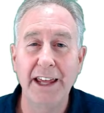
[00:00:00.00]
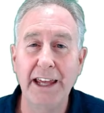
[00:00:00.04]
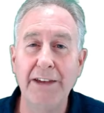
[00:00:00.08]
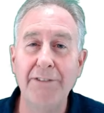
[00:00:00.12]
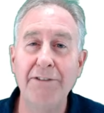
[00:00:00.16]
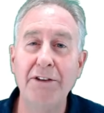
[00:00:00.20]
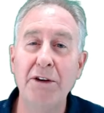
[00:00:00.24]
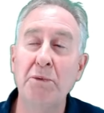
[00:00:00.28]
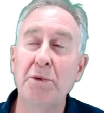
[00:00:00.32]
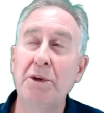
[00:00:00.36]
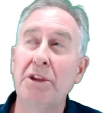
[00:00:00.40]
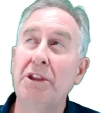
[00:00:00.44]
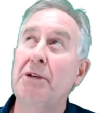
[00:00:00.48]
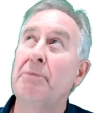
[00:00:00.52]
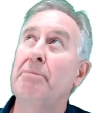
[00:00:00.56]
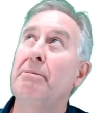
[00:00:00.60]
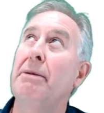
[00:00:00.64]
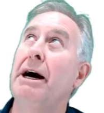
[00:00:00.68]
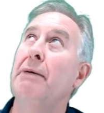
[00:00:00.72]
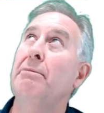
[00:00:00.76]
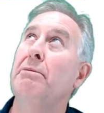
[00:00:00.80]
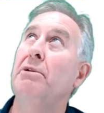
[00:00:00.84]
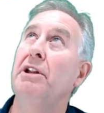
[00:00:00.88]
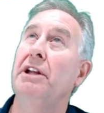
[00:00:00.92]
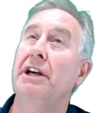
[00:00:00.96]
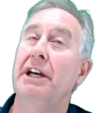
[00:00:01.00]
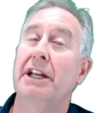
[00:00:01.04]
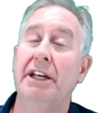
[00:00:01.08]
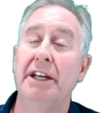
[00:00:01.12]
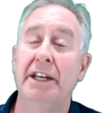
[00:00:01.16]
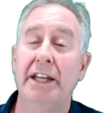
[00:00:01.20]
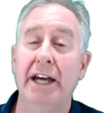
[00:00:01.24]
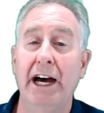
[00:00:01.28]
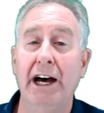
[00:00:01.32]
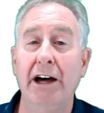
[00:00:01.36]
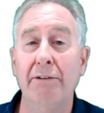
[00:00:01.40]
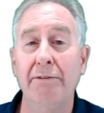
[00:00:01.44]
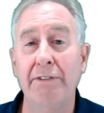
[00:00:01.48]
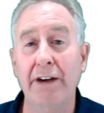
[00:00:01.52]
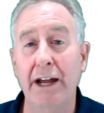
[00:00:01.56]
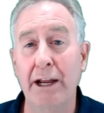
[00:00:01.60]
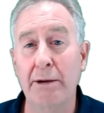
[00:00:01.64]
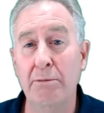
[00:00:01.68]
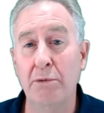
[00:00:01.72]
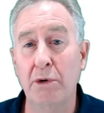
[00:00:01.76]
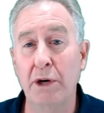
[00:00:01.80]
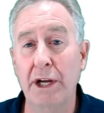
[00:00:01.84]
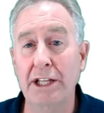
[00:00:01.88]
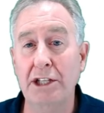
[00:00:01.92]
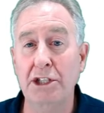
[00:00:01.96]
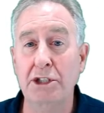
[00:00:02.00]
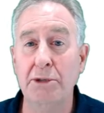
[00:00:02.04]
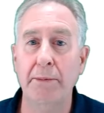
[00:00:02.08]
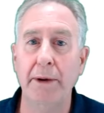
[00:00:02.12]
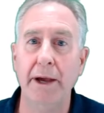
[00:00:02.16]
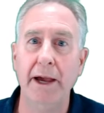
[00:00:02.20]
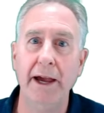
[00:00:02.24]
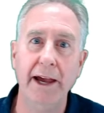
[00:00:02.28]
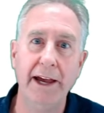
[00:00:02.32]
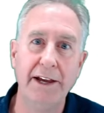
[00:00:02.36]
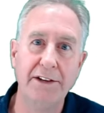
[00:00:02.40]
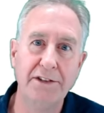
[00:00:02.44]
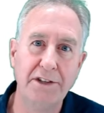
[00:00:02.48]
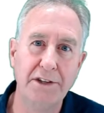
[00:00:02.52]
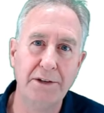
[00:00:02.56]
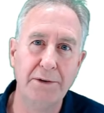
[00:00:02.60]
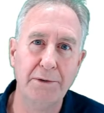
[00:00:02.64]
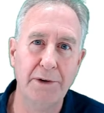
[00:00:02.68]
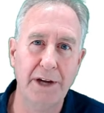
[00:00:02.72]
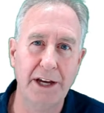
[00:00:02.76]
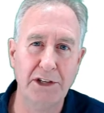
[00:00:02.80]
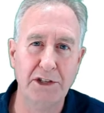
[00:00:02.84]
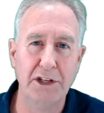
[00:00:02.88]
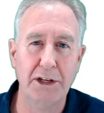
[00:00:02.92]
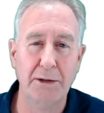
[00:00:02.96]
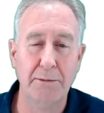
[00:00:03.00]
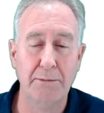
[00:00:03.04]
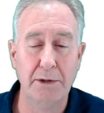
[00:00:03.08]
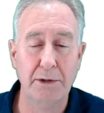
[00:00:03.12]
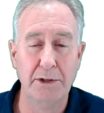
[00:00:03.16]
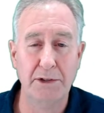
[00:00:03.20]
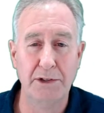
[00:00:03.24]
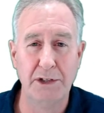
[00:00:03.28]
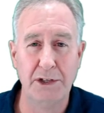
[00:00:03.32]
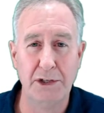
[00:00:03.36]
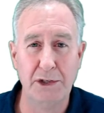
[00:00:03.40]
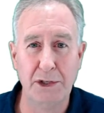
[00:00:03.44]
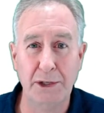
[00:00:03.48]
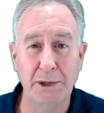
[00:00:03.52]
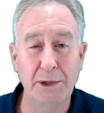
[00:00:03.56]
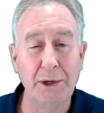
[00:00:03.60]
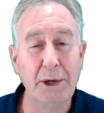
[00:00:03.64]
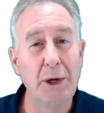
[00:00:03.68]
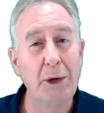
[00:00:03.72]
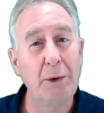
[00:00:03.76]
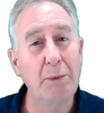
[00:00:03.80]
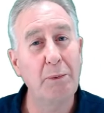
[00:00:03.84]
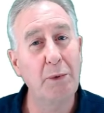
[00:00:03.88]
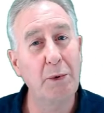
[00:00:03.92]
Even when the bobblehead doll vibrates past the resting position,